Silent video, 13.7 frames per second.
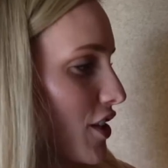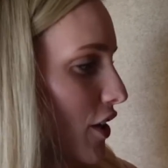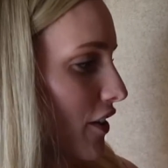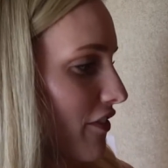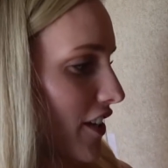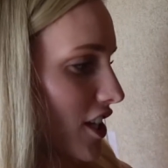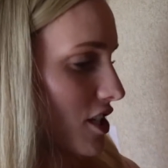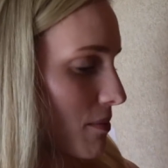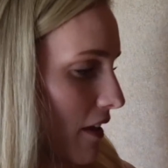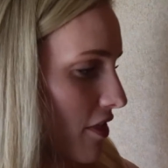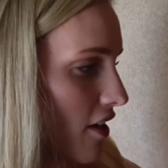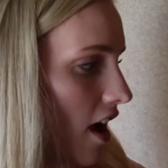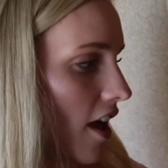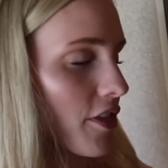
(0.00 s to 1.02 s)
So to finish my
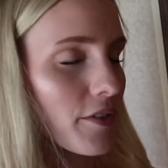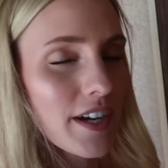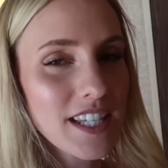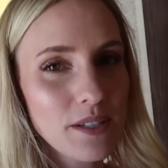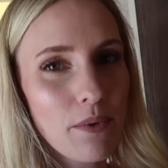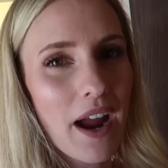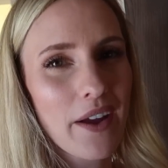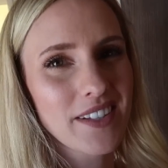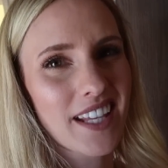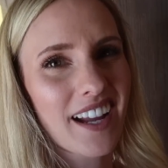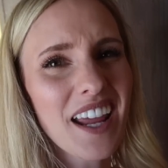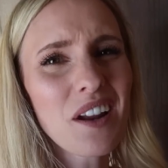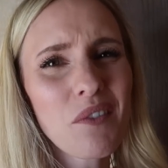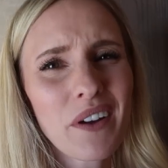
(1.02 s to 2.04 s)
thought, the reason why I was
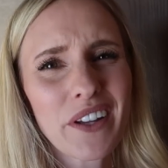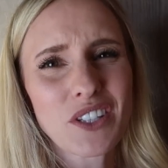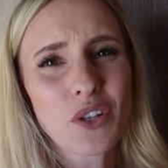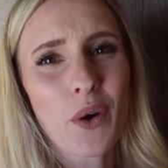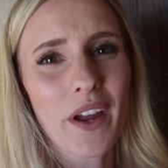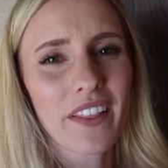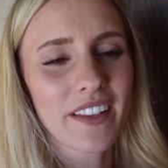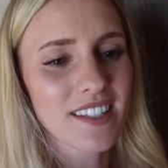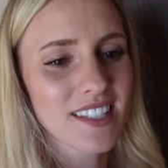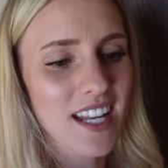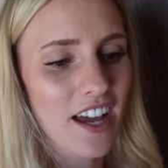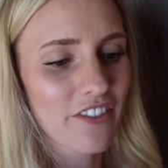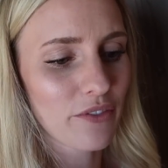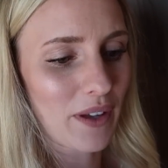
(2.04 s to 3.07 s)
like, I don't want a toilet and
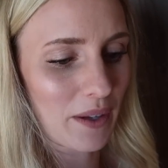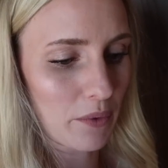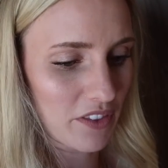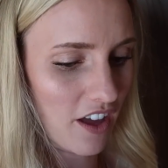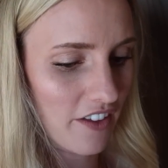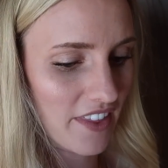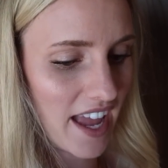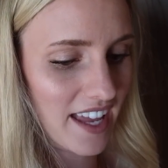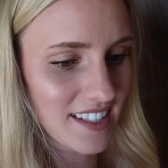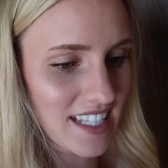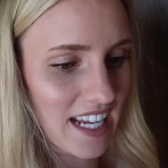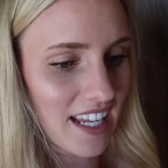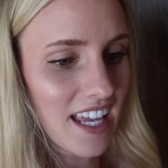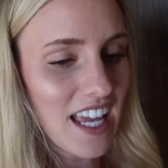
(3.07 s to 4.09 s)
stuff, like with all that, is
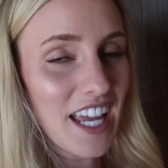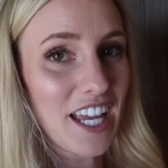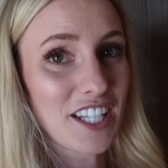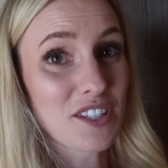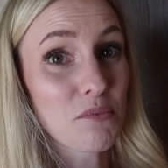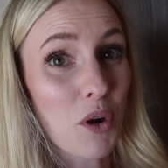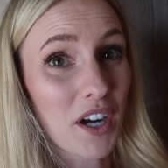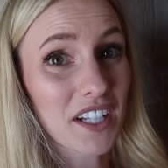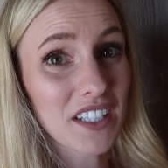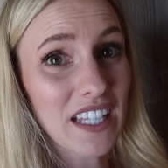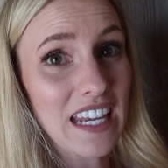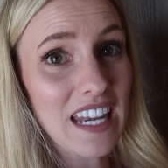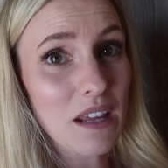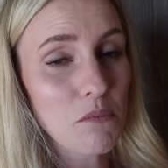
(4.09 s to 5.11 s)
like, it's more
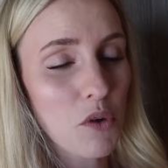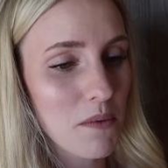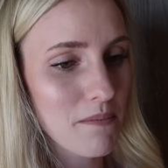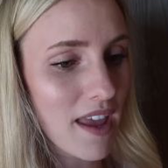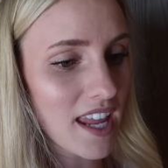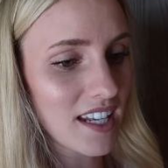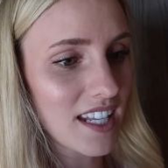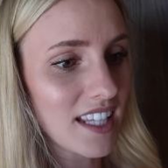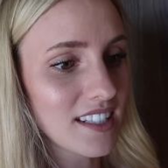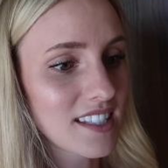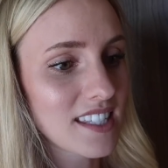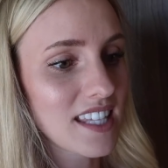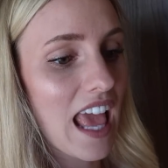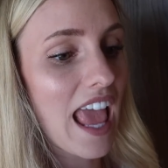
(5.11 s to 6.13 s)
cleaning, more maintenance,
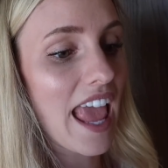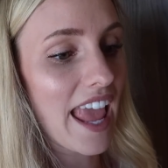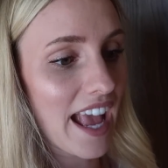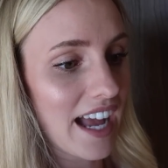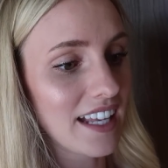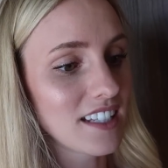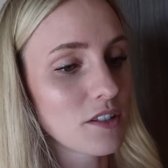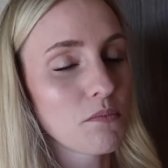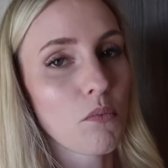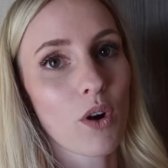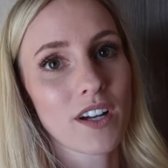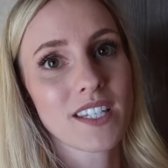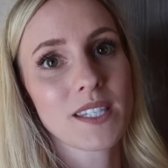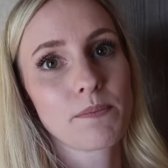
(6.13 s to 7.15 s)
and
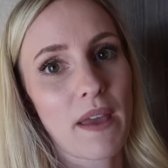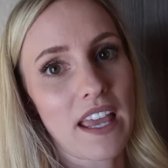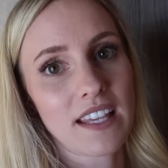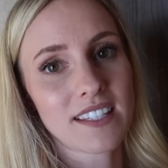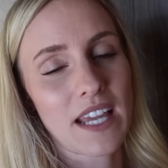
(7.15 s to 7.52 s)
more space.